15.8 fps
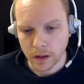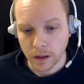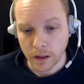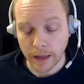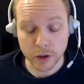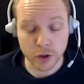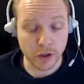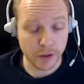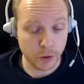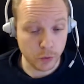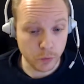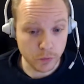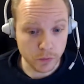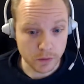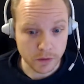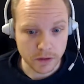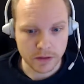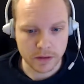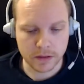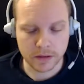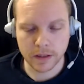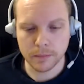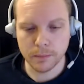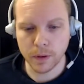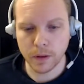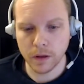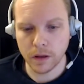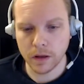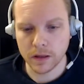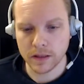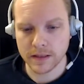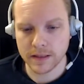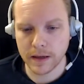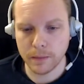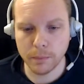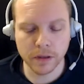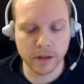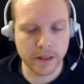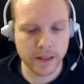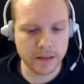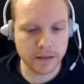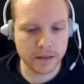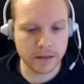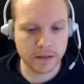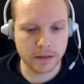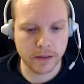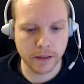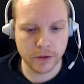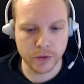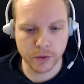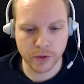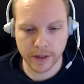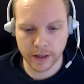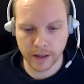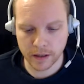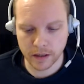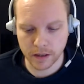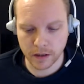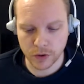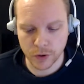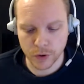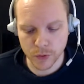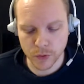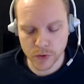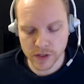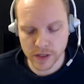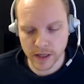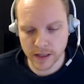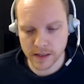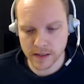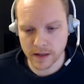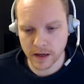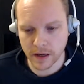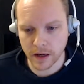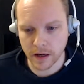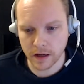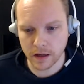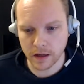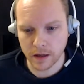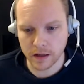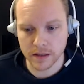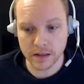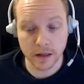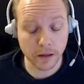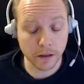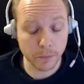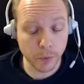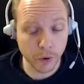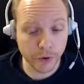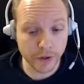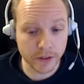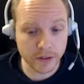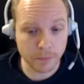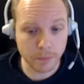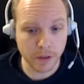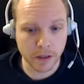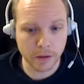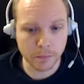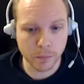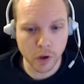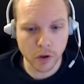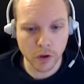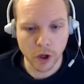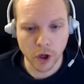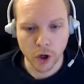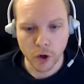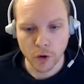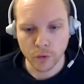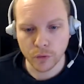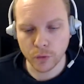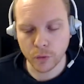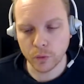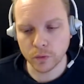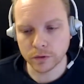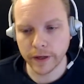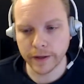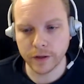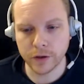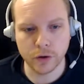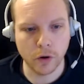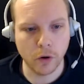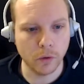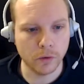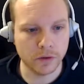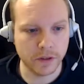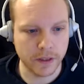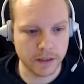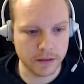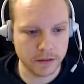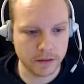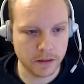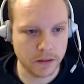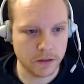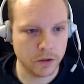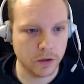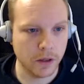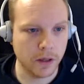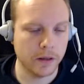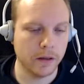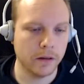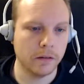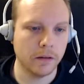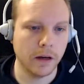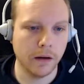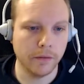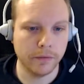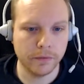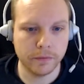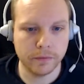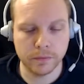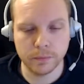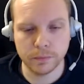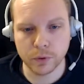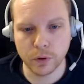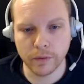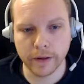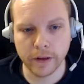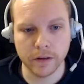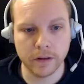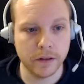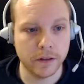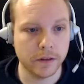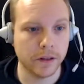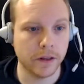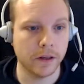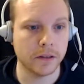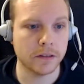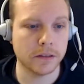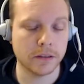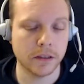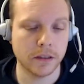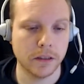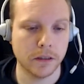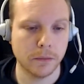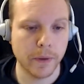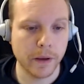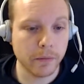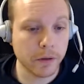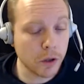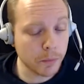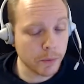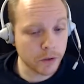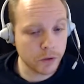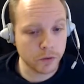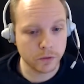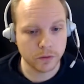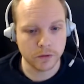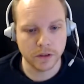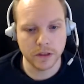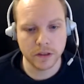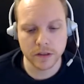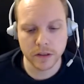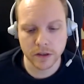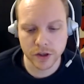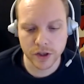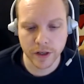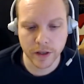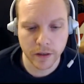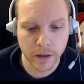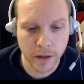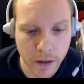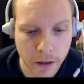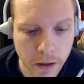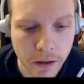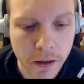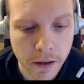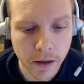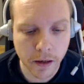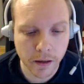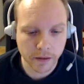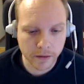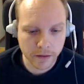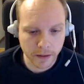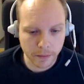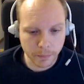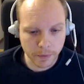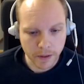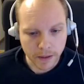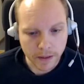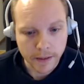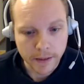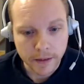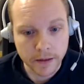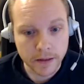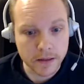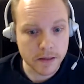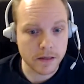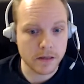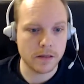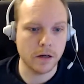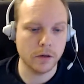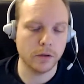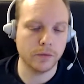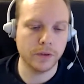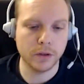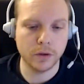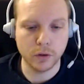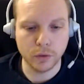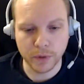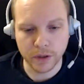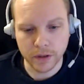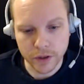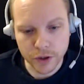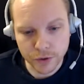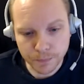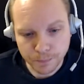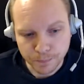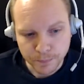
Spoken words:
actually two simple sample tests that you can use as a starting point, as a building block to write your own tests. So I have provided here this Maven command to instantiate the archetype. This is out of the documentation.